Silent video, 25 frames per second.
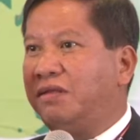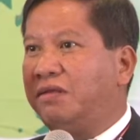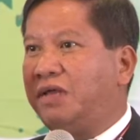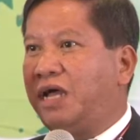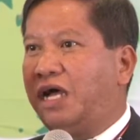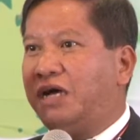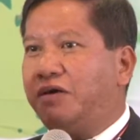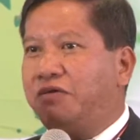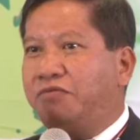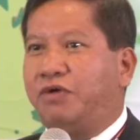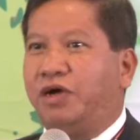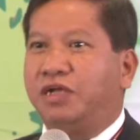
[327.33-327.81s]

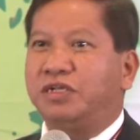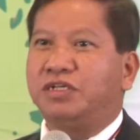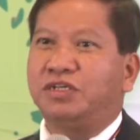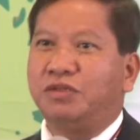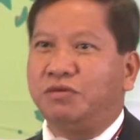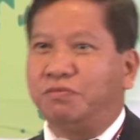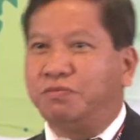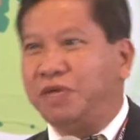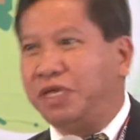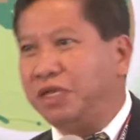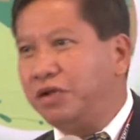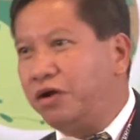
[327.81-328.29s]
uh, once
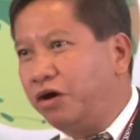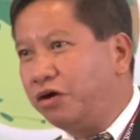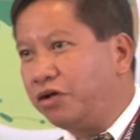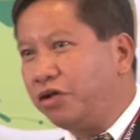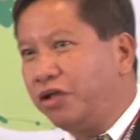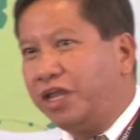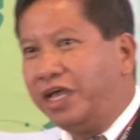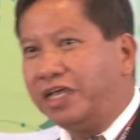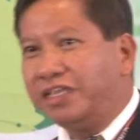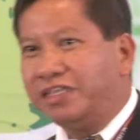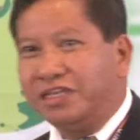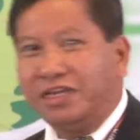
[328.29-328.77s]
you've
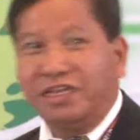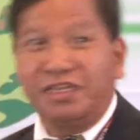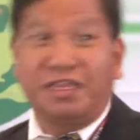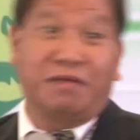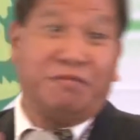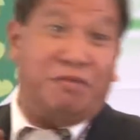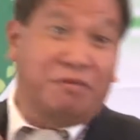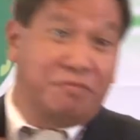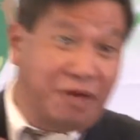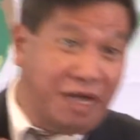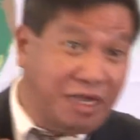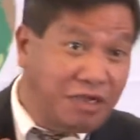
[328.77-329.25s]
inoculated it,
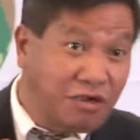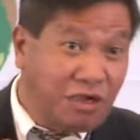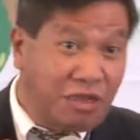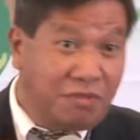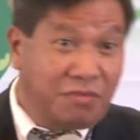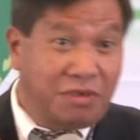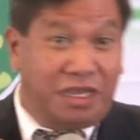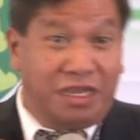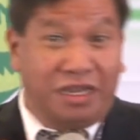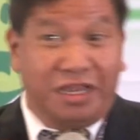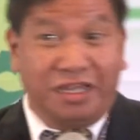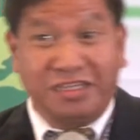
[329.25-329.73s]
I'm a
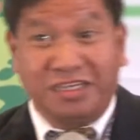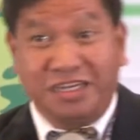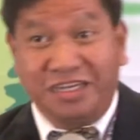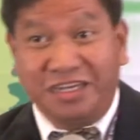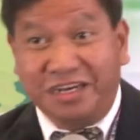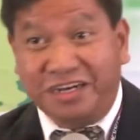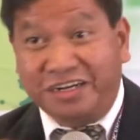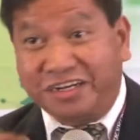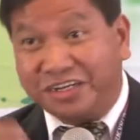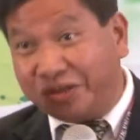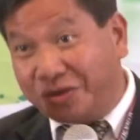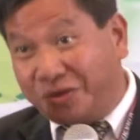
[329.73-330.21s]
biochemical
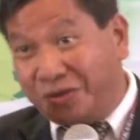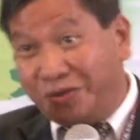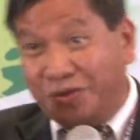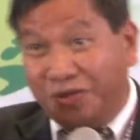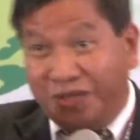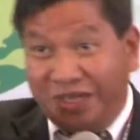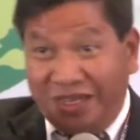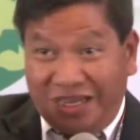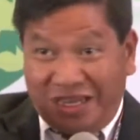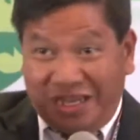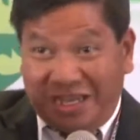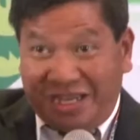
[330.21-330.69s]
engineer, so
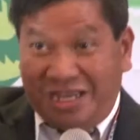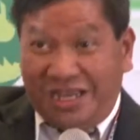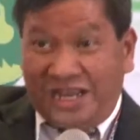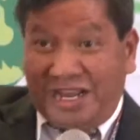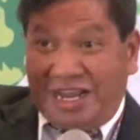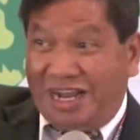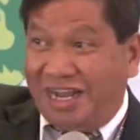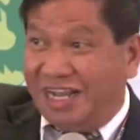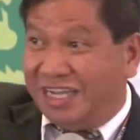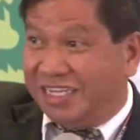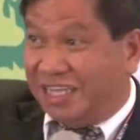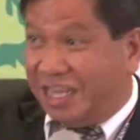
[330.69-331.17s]

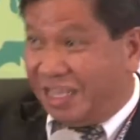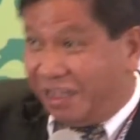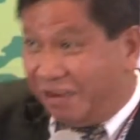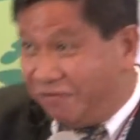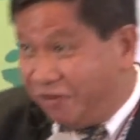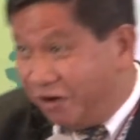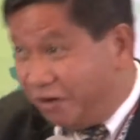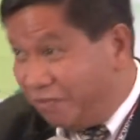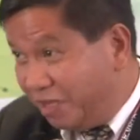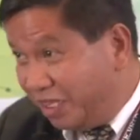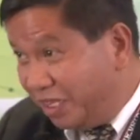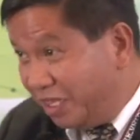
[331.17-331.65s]
uh, it's like a
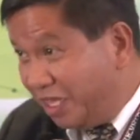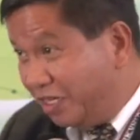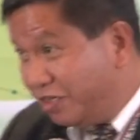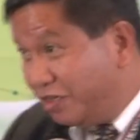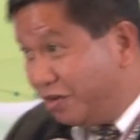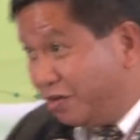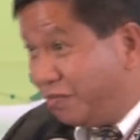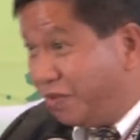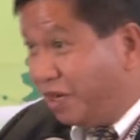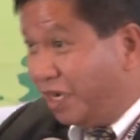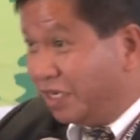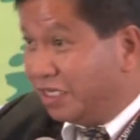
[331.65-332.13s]

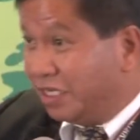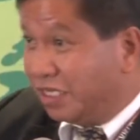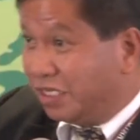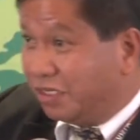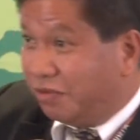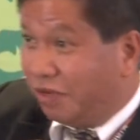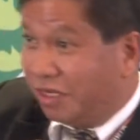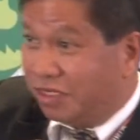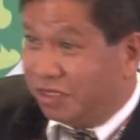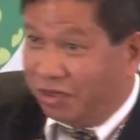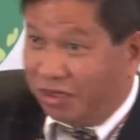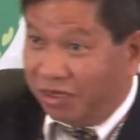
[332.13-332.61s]
fermentation process.
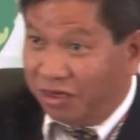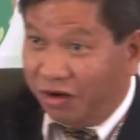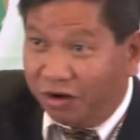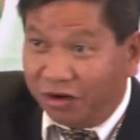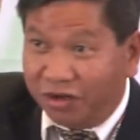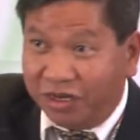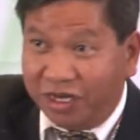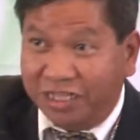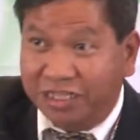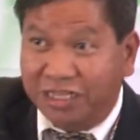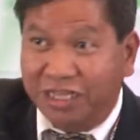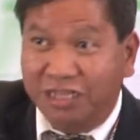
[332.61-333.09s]
Once you
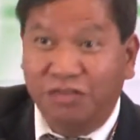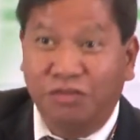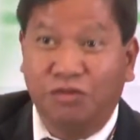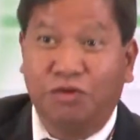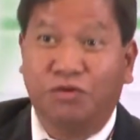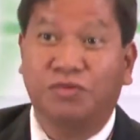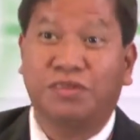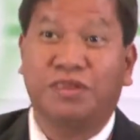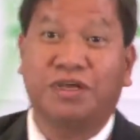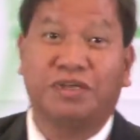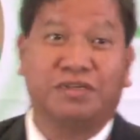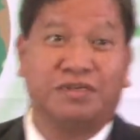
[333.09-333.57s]
inoculate it,
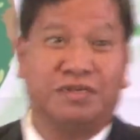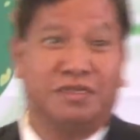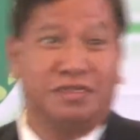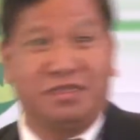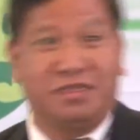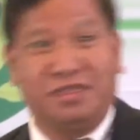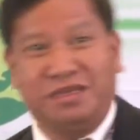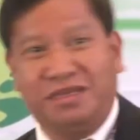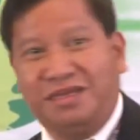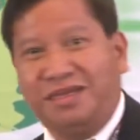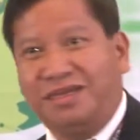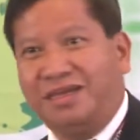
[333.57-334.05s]
don't touch it.
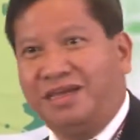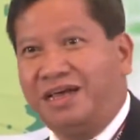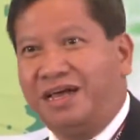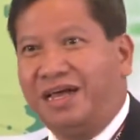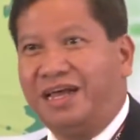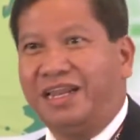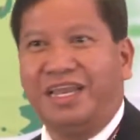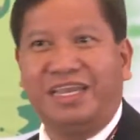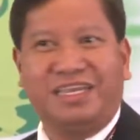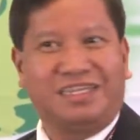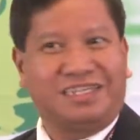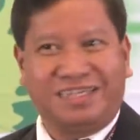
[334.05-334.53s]

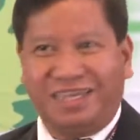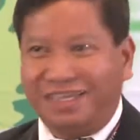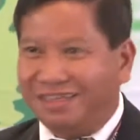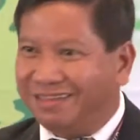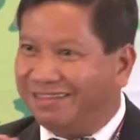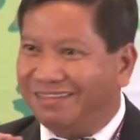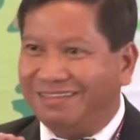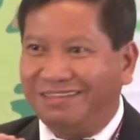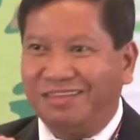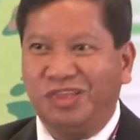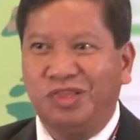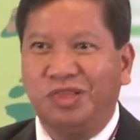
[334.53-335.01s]
And I
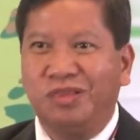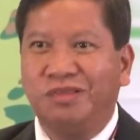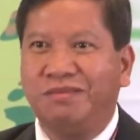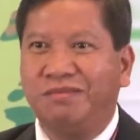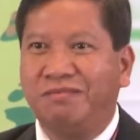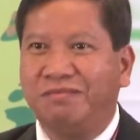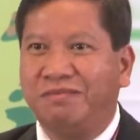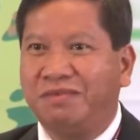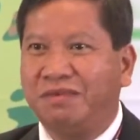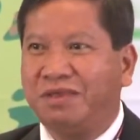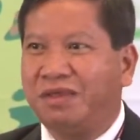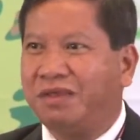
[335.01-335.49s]
said,
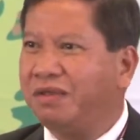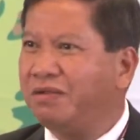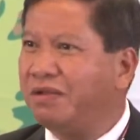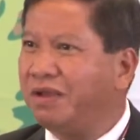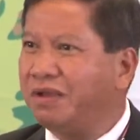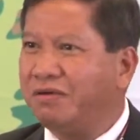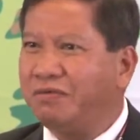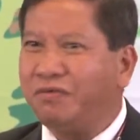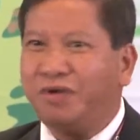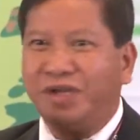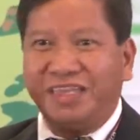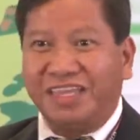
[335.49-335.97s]

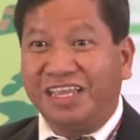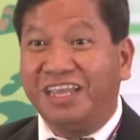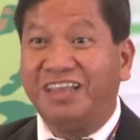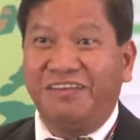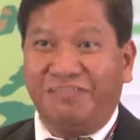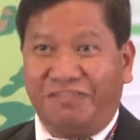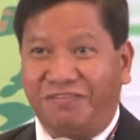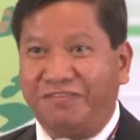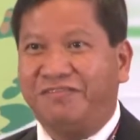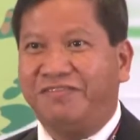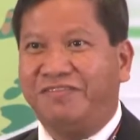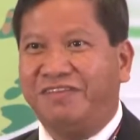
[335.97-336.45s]
what
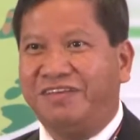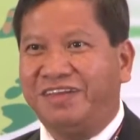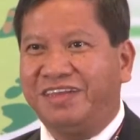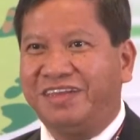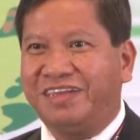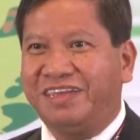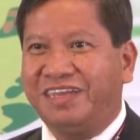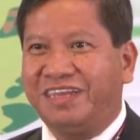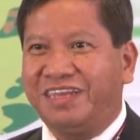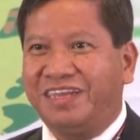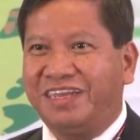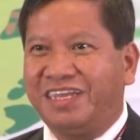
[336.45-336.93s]

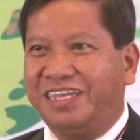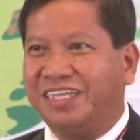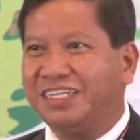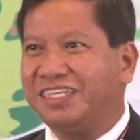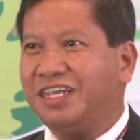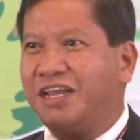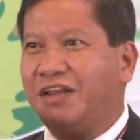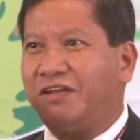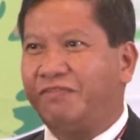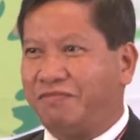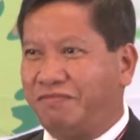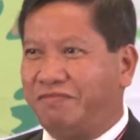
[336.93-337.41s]
if,
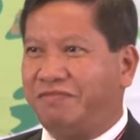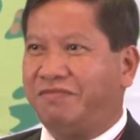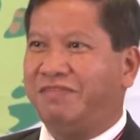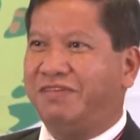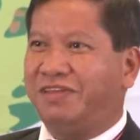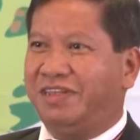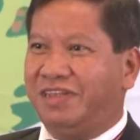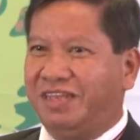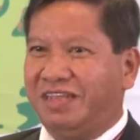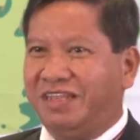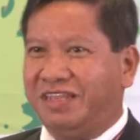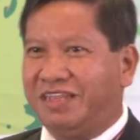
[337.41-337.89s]
instead of
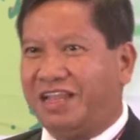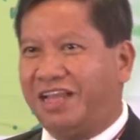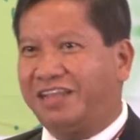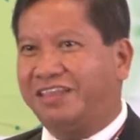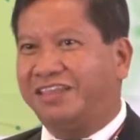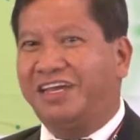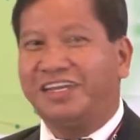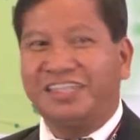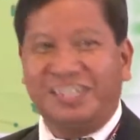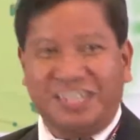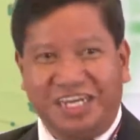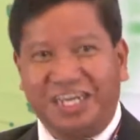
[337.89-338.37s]
not
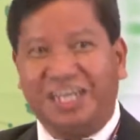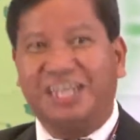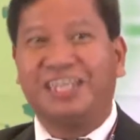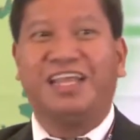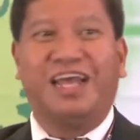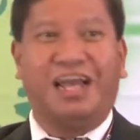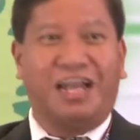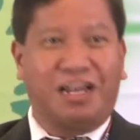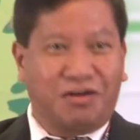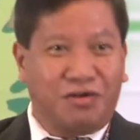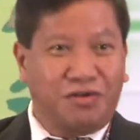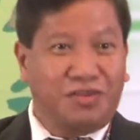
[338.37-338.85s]
touching it,
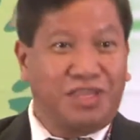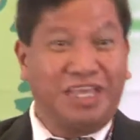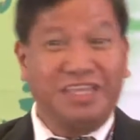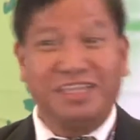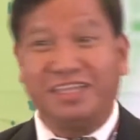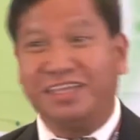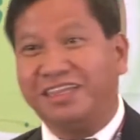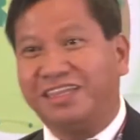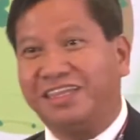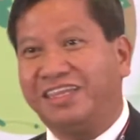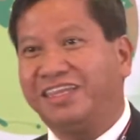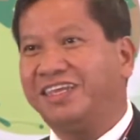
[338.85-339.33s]
I rotate
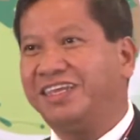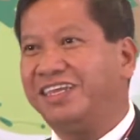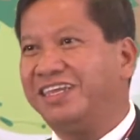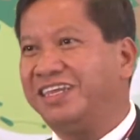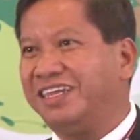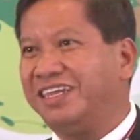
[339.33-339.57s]
it